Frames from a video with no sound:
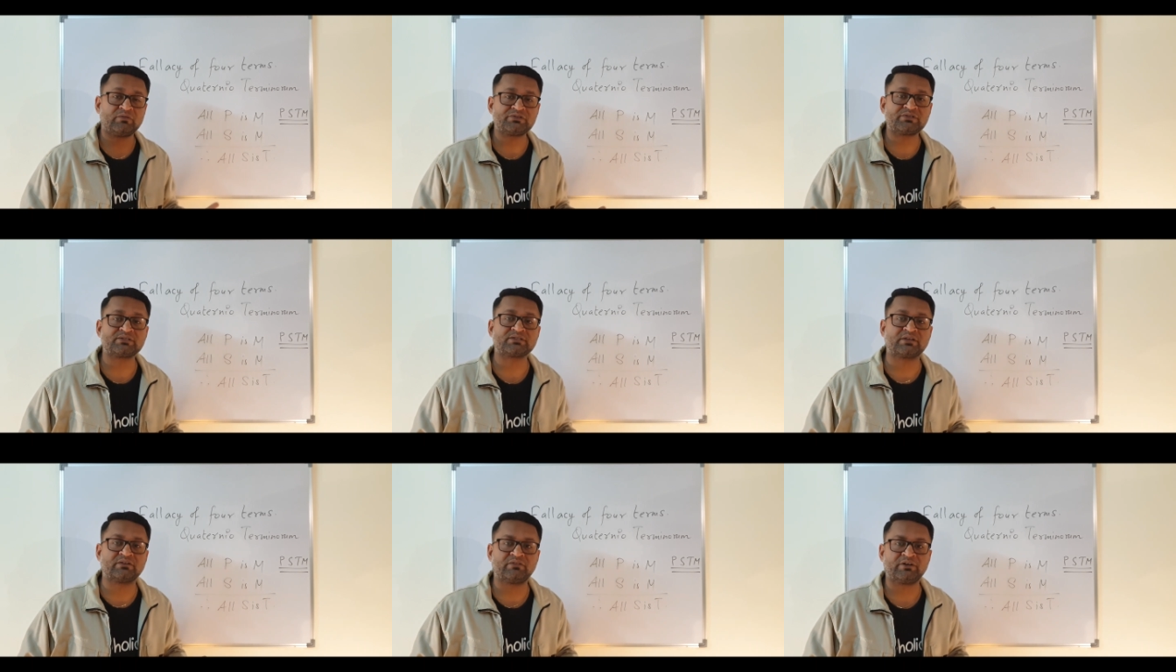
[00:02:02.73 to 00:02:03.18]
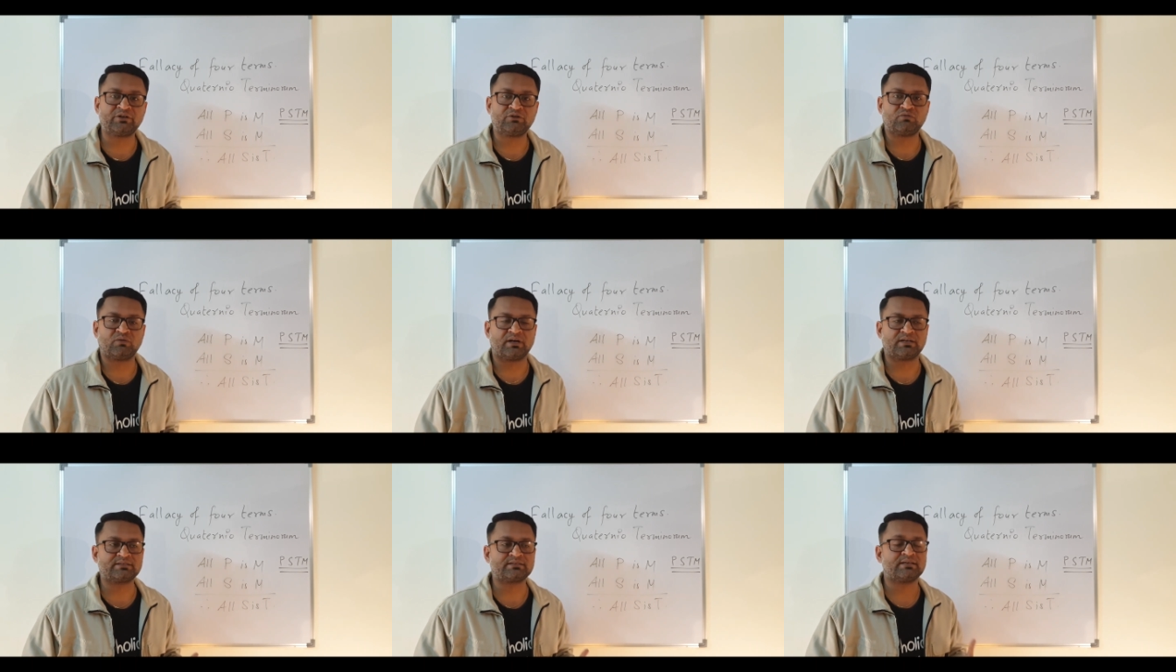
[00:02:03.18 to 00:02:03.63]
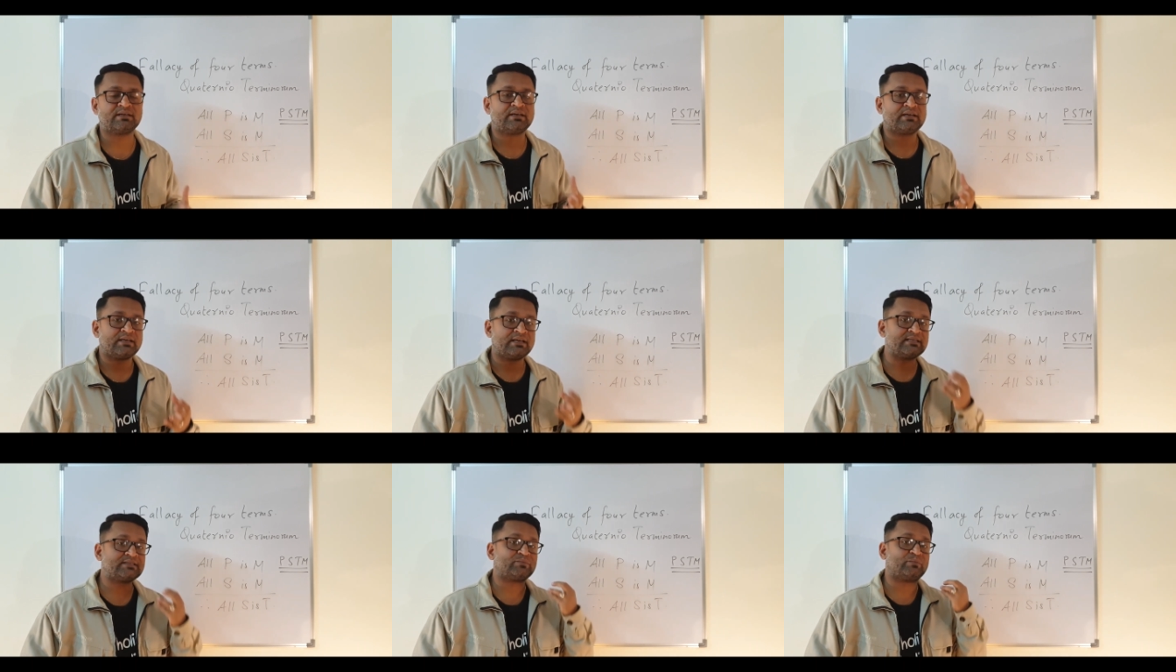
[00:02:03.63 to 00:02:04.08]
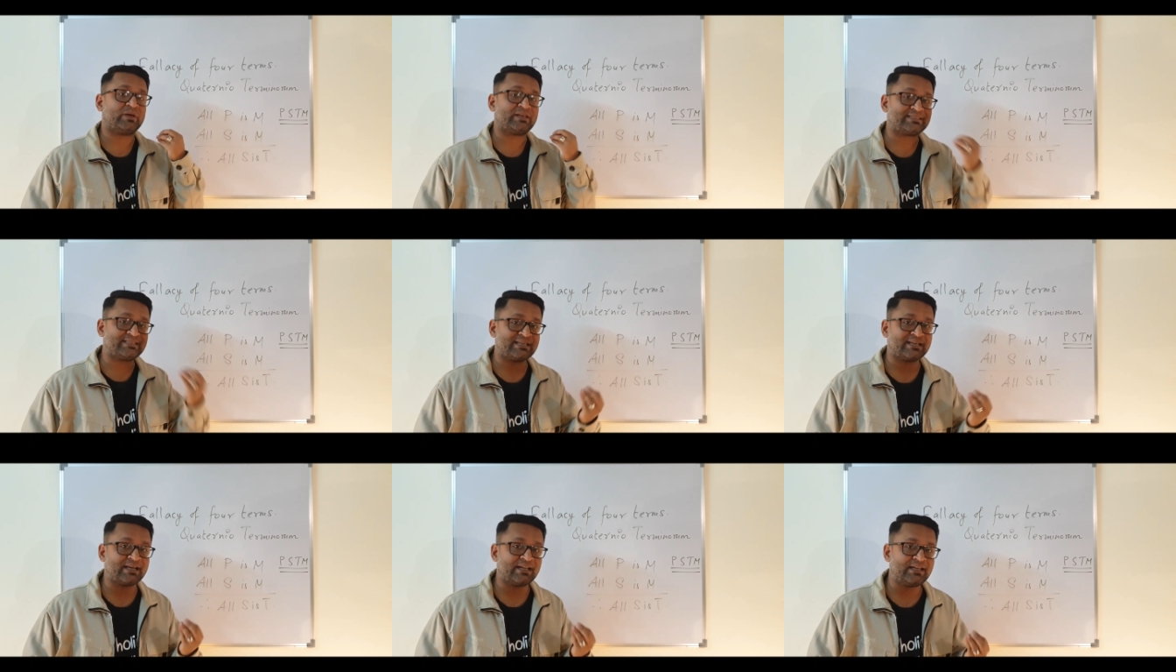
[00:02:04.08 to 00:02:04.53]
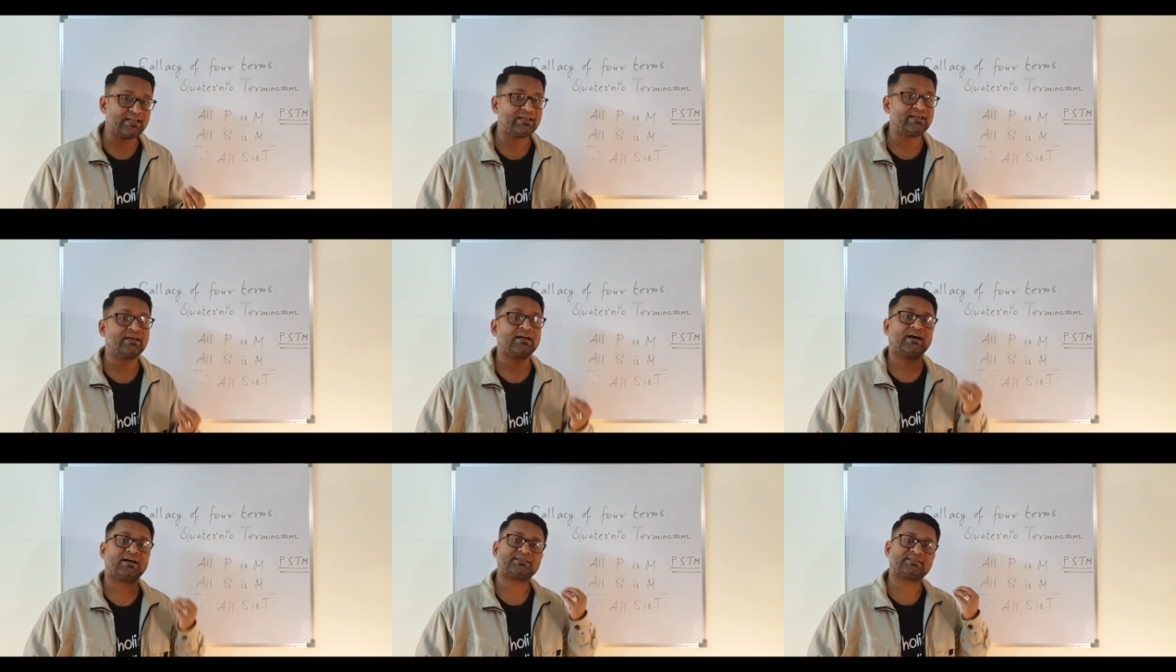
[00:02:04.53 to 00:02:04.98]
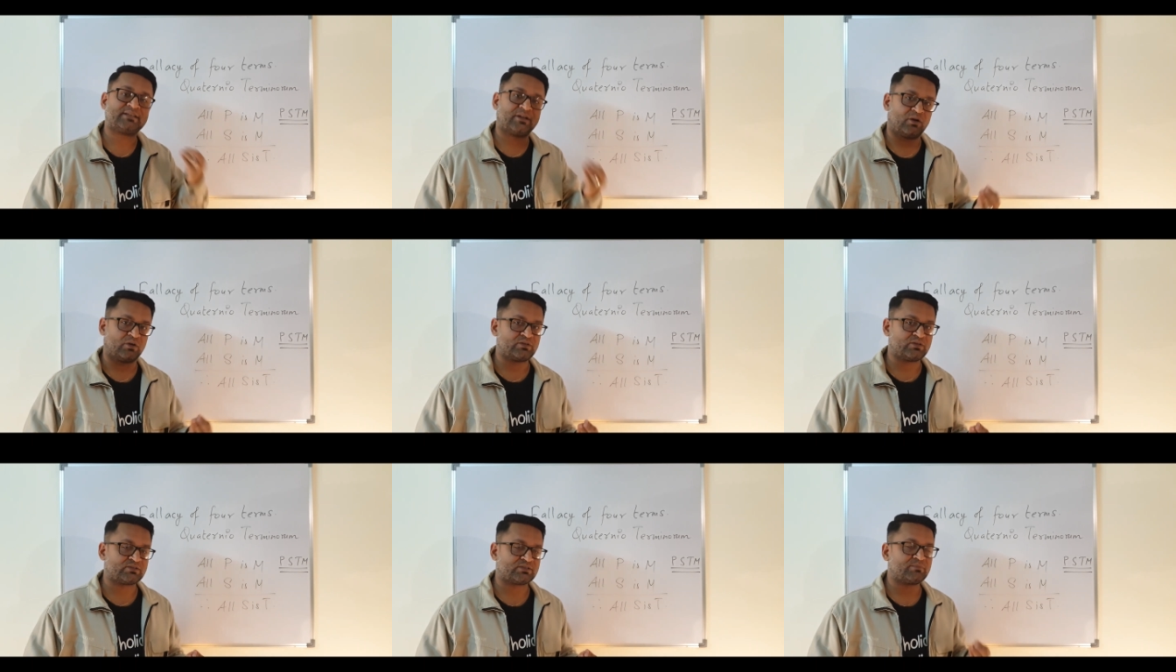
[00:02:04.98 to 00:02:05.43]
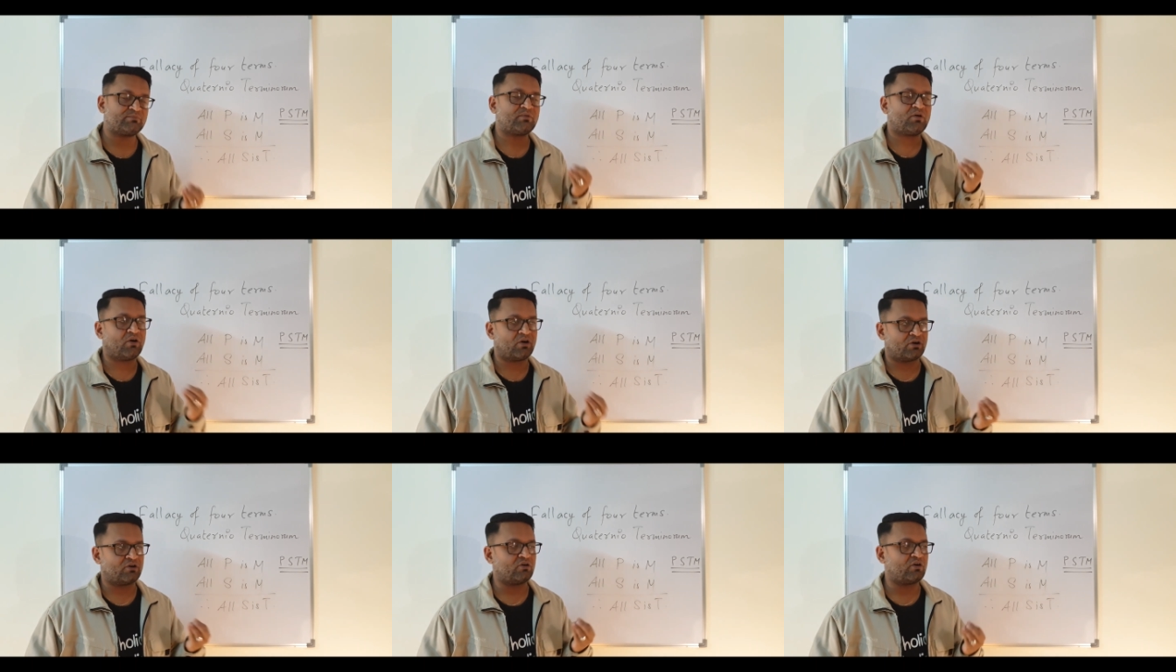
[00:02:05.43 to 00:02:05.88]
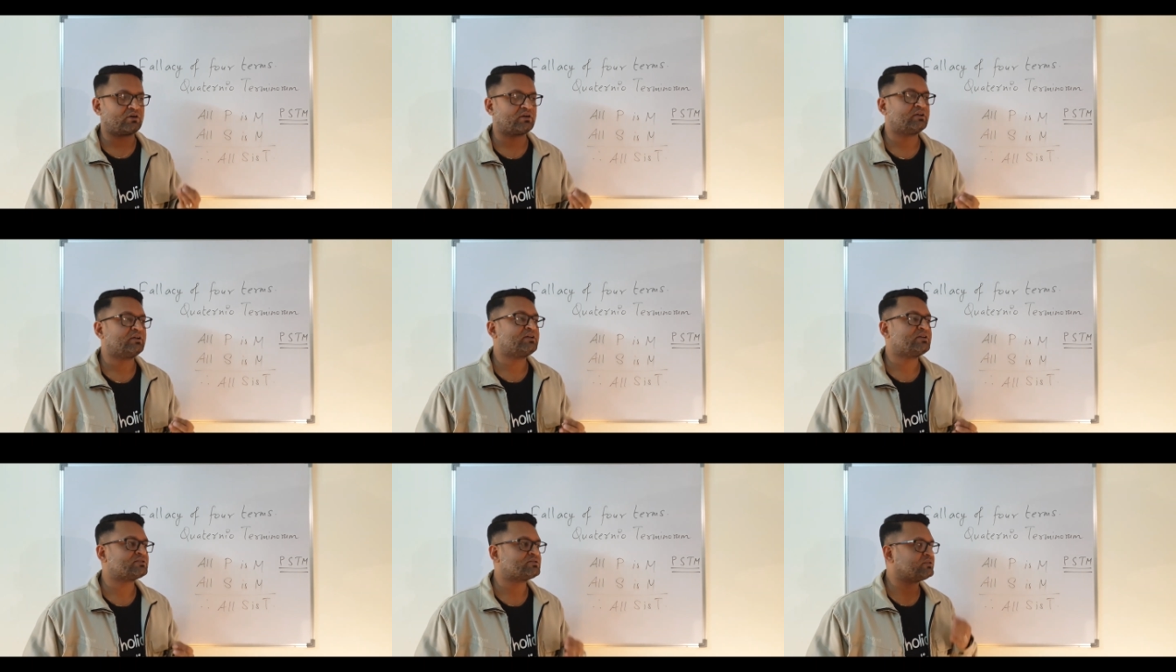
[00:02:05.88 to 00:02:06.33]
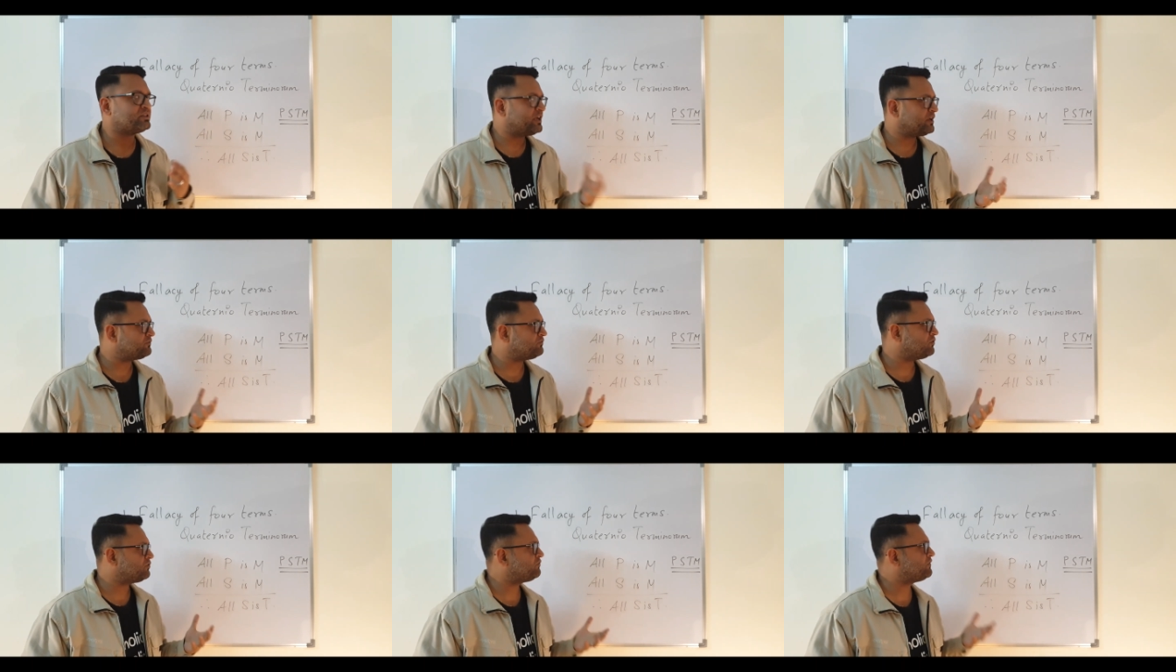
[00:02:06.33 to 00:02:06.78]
which is given to us is basically a syllogism or not. So therefore